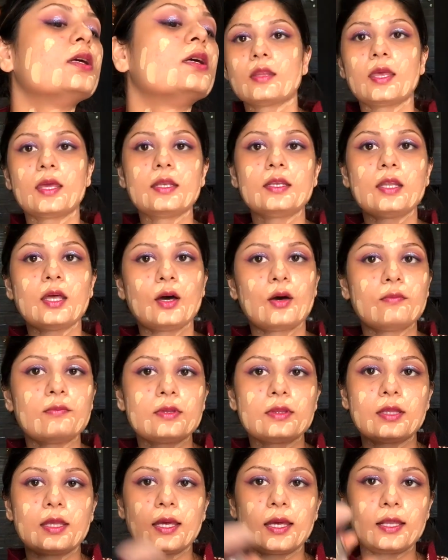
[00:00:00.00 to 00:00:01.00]
And now with
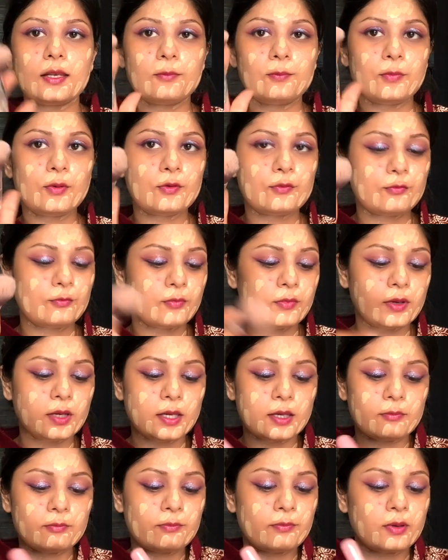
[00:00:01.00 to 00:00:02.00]
the help of
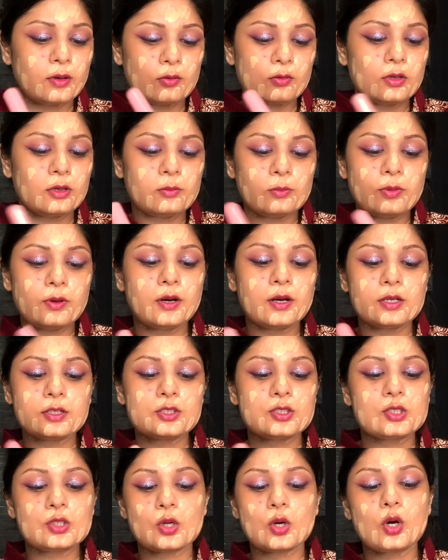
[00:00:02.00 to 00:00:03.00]
my powder
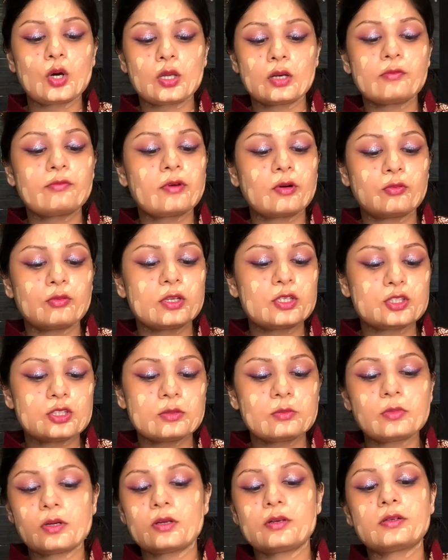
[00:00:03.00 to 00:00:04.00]
brush or
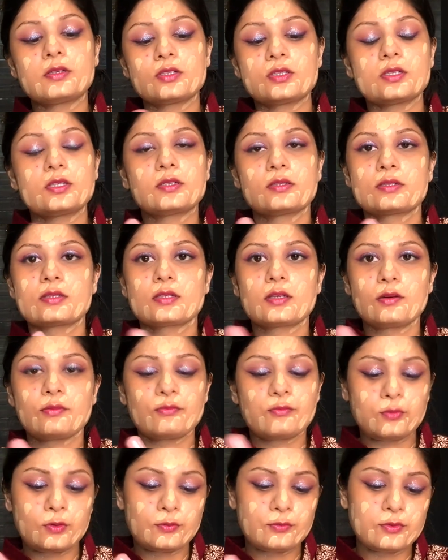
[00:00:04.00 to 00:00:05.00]
foundation brush, it's a
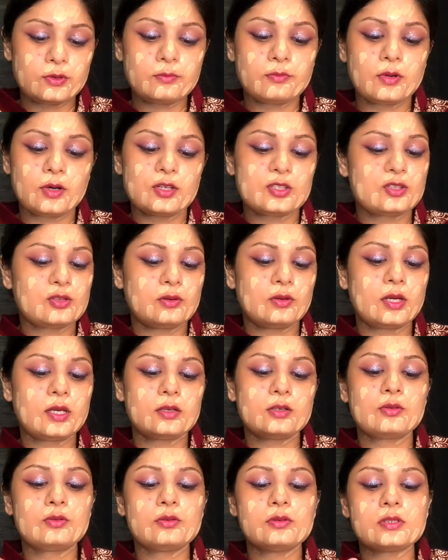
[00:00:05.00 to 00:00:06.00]
fluffy brush, you
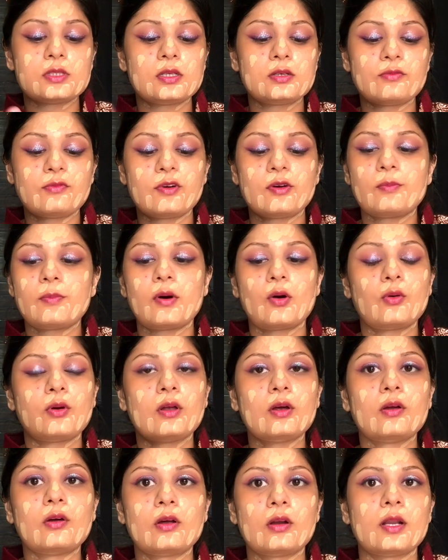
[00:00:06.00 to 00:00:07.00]
can use it for
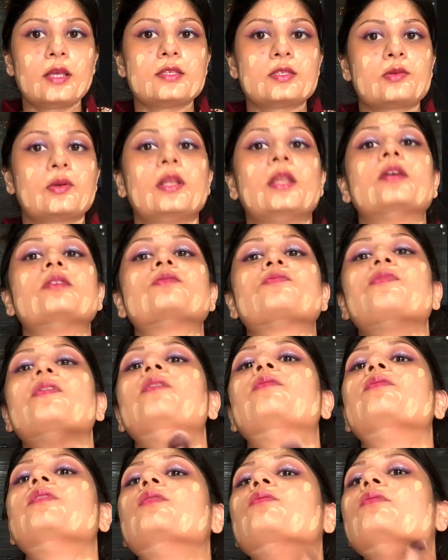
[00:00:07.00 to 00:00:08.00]
powder or as well as
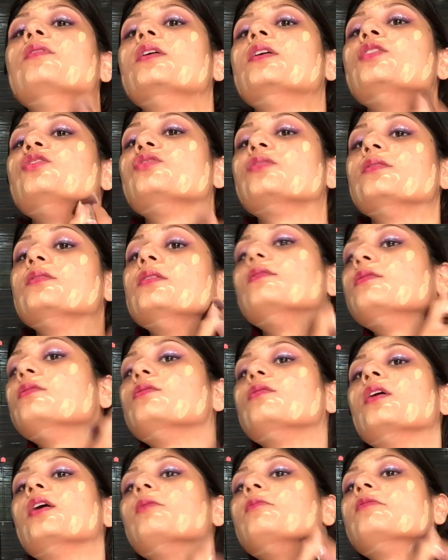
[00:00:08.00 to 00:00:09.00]
for foundation.
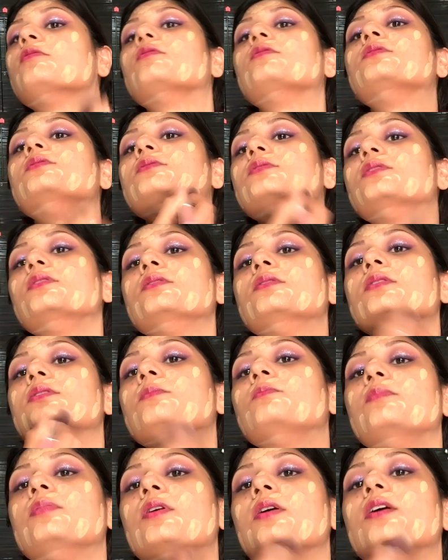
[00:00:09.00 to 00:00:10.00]
So I'm using the
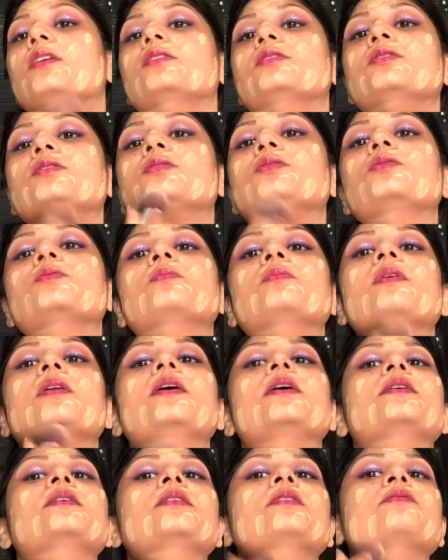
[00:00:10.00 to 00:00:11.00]
brush to
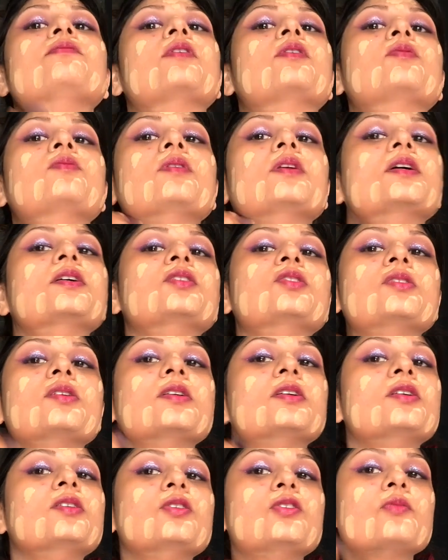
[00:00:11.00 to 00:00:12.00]
blend the foundation
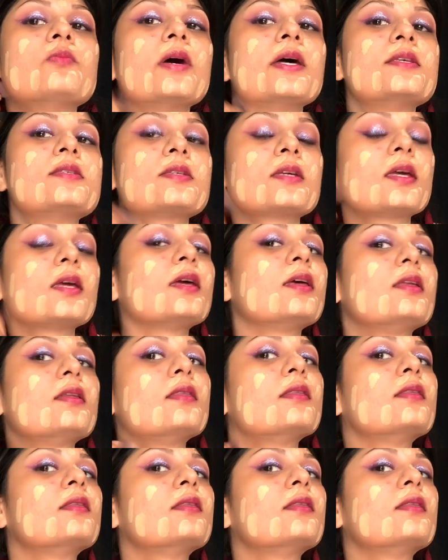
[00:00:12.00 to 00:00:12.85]
into my skin.